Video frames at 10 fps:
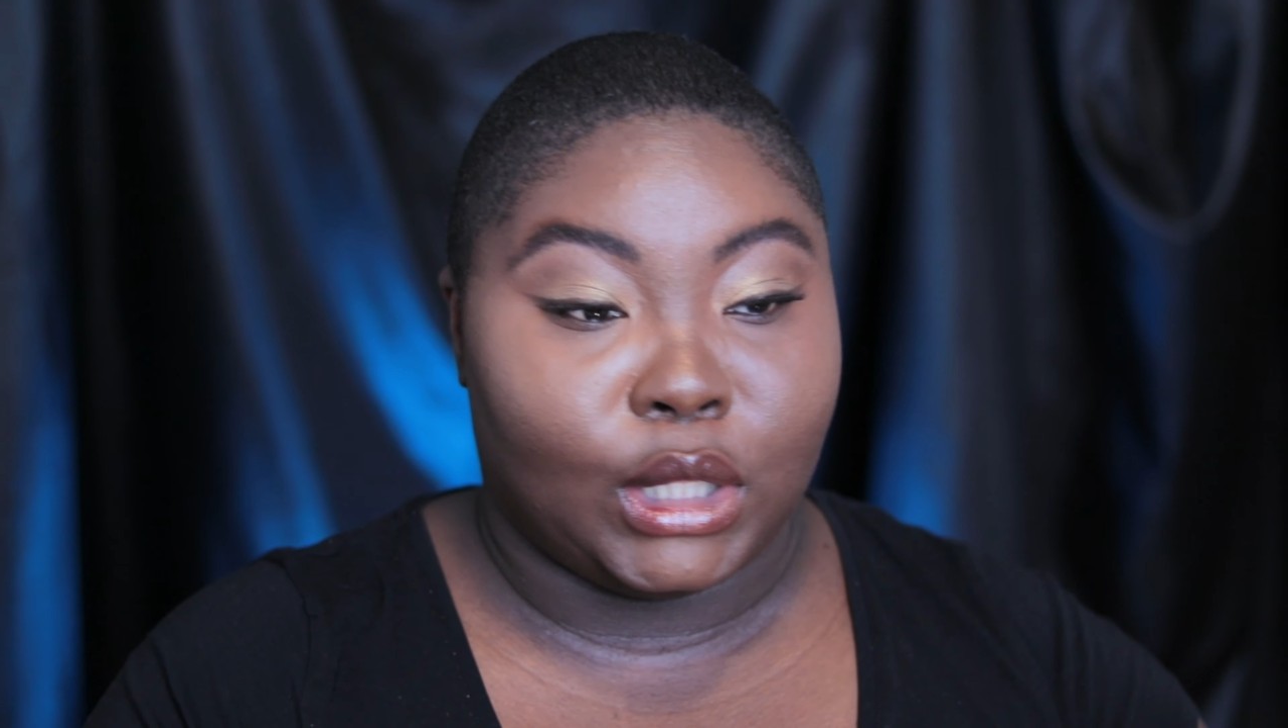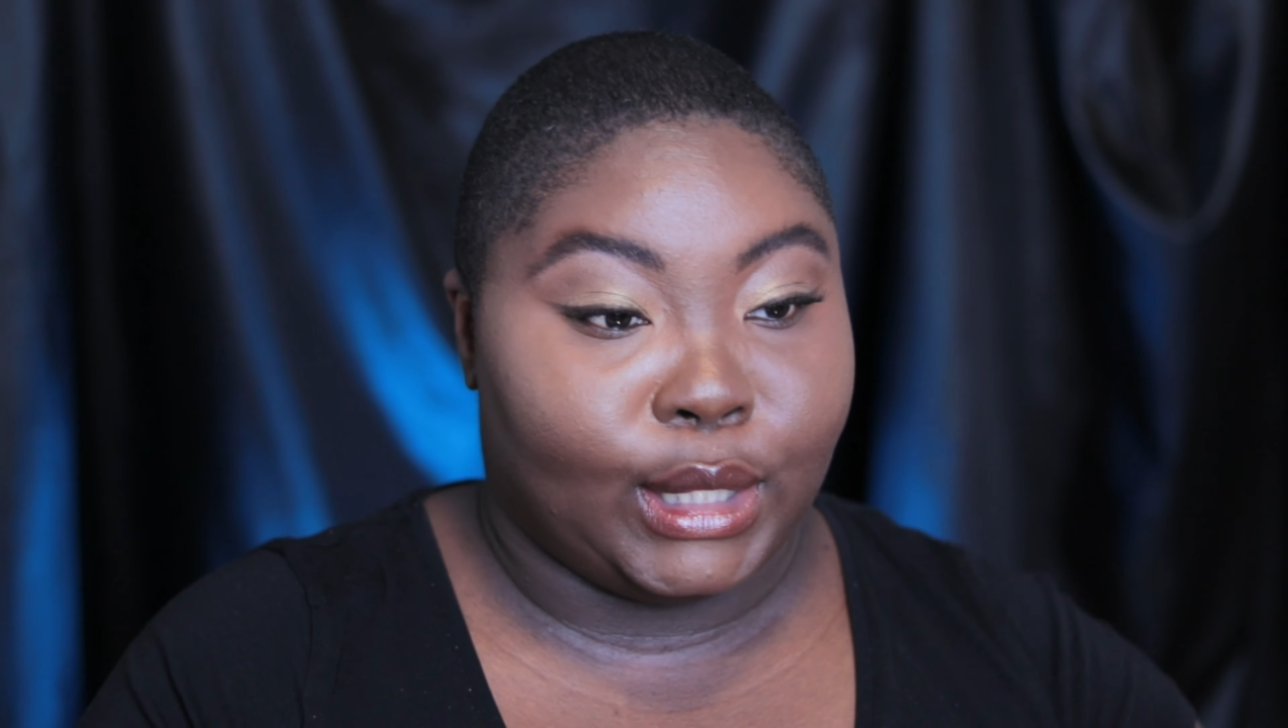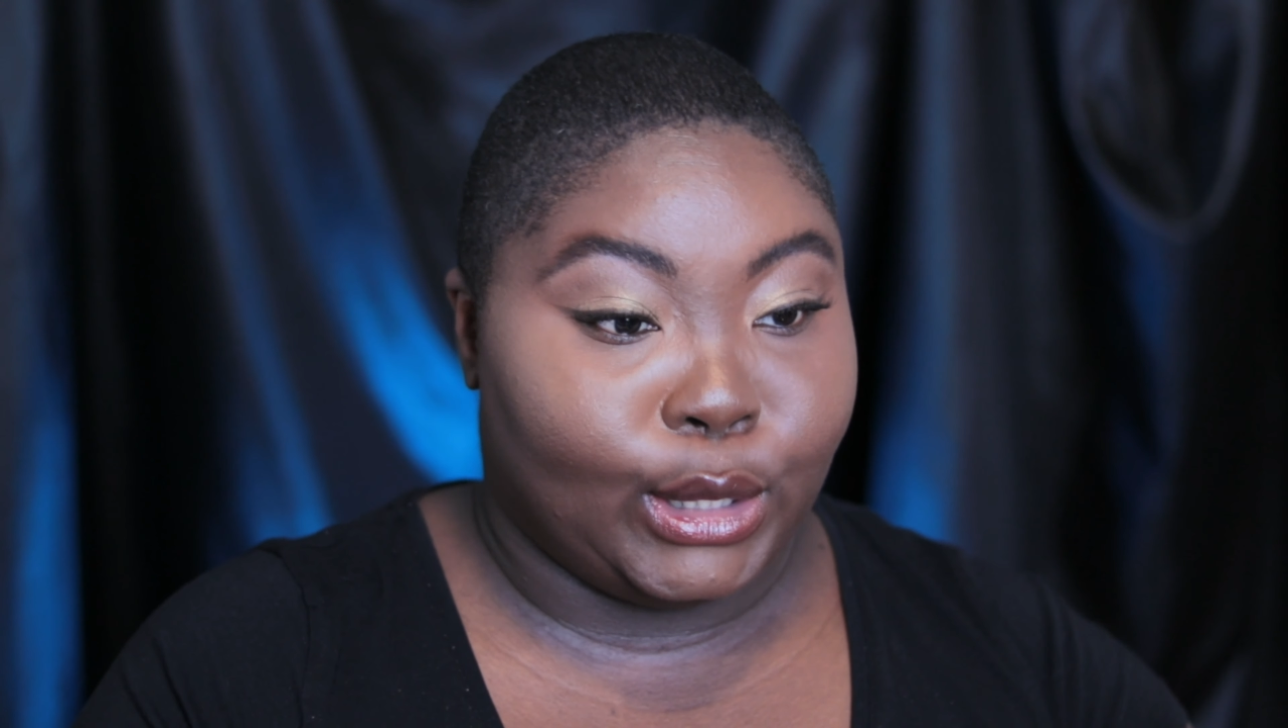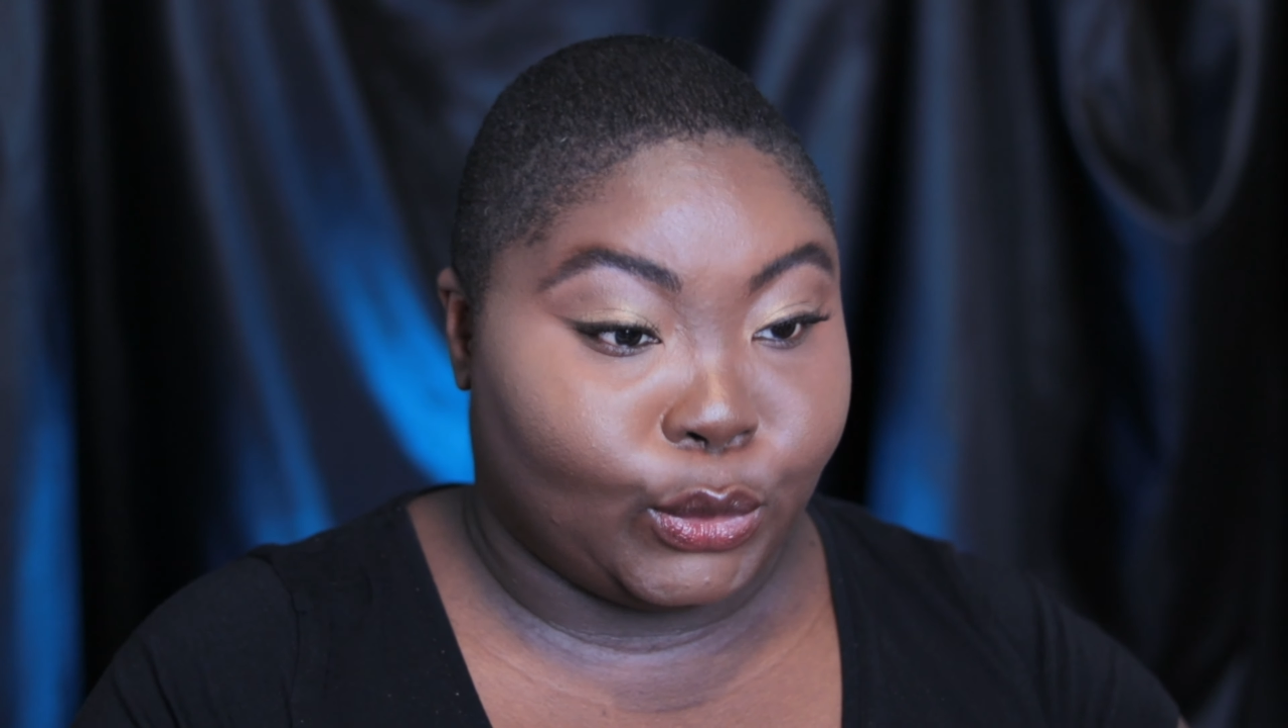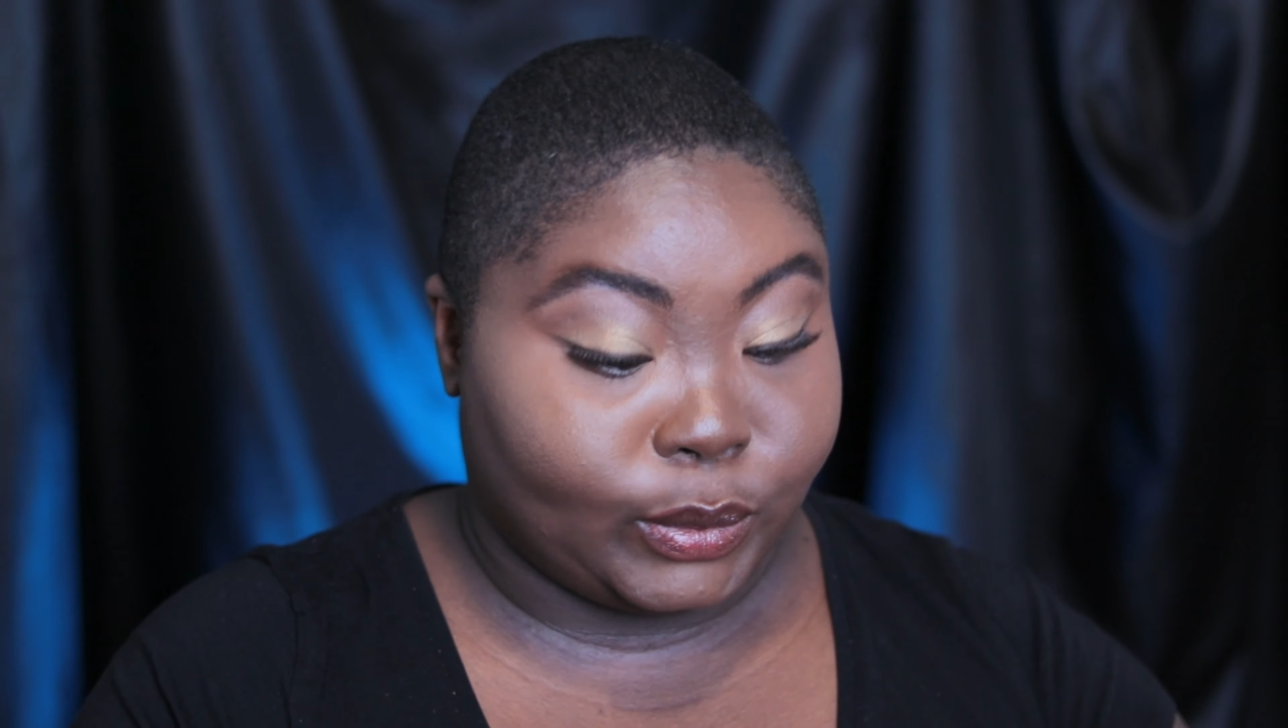A
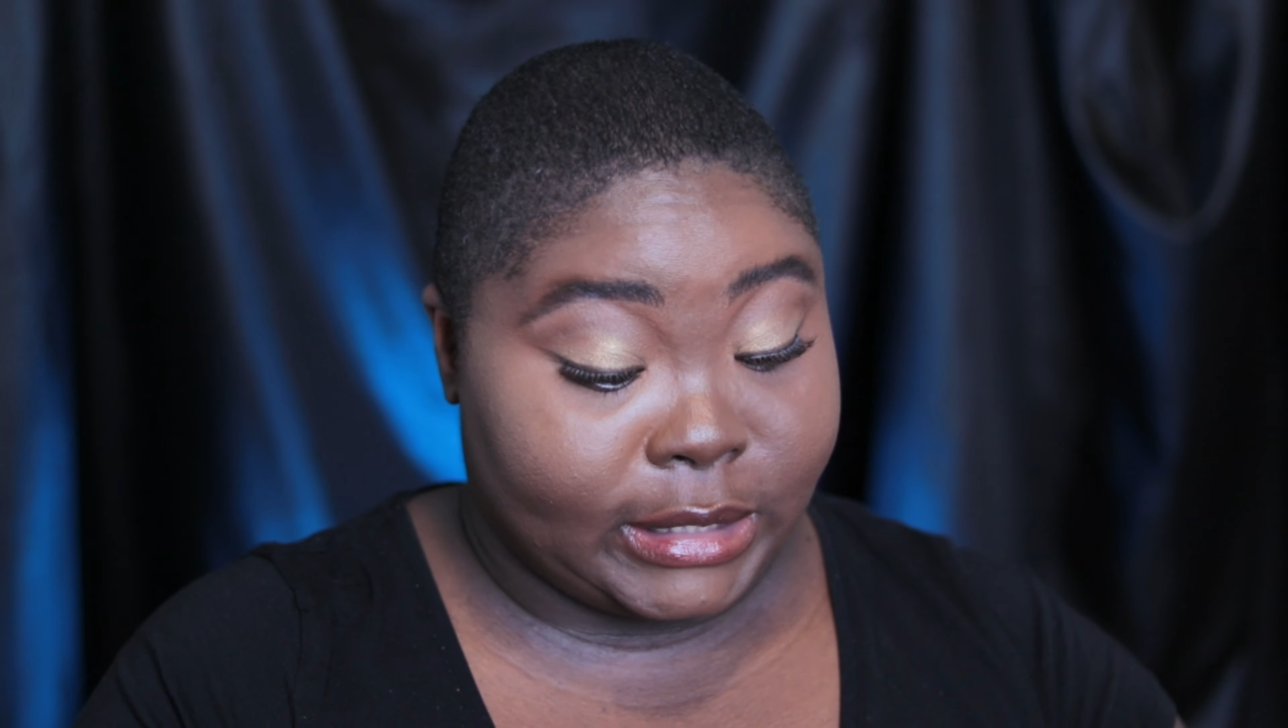little